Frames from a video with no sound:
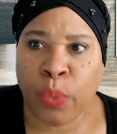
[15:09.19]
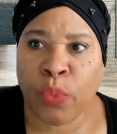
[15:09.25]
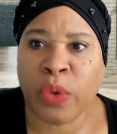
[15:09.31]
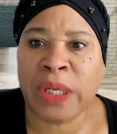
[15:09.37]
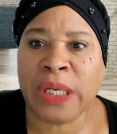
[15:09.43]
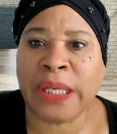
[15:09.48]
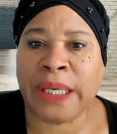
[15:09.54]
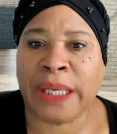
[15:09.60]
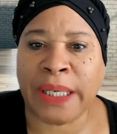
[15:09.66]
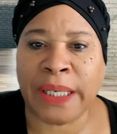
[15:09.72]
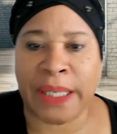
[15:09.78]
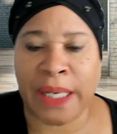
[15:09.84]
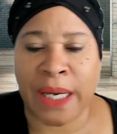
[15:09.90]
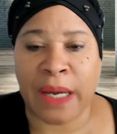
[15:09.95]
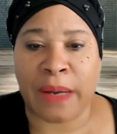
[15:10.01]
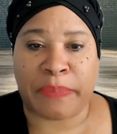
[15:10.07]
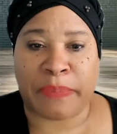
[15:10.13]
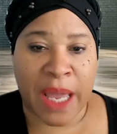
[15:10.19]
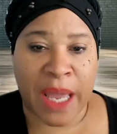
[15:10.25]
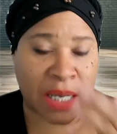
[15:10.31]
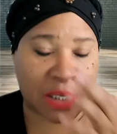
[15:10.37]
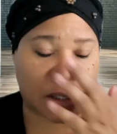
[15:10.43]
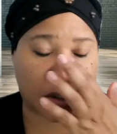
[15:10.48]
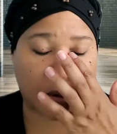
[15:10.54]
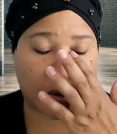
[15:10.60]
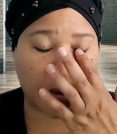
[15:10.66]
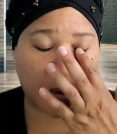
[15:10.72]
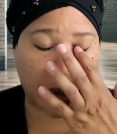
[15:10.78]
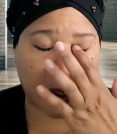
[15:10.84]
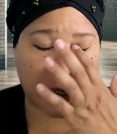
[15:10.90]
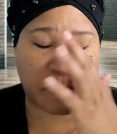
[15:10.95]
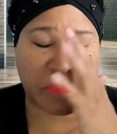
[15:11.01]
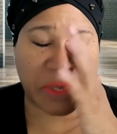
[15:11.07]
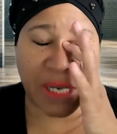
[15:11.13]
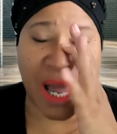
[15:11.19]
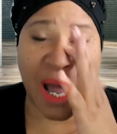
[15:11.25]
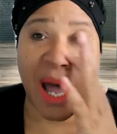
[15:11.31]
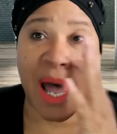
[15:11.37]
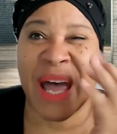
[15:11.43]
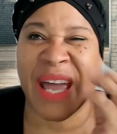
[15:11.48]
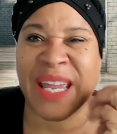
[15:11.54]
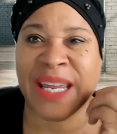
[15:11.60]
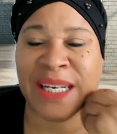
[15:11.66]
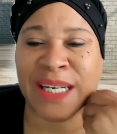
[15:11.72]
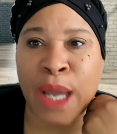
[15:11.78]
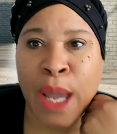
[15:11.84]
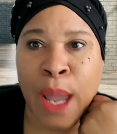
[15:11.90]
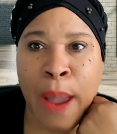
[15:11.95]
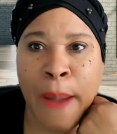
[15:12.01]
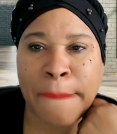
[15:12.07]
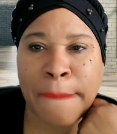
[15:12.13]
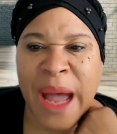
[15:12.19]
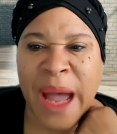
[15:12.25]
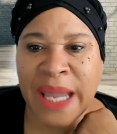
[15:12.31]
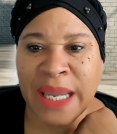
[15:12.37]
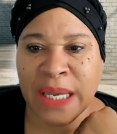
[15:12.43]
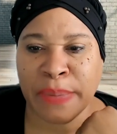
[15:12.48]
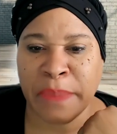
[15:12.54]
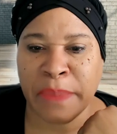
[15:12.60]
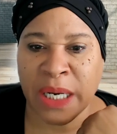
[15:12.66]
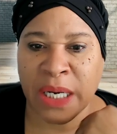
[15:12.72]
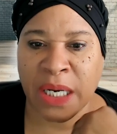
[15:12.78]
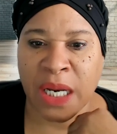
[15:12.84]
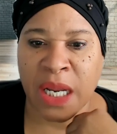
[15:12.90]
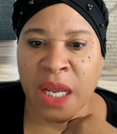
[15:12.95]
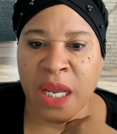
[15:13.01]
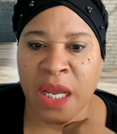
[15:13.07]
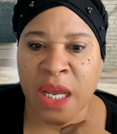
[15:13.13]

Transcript: really heat up as to who is behind pikemen.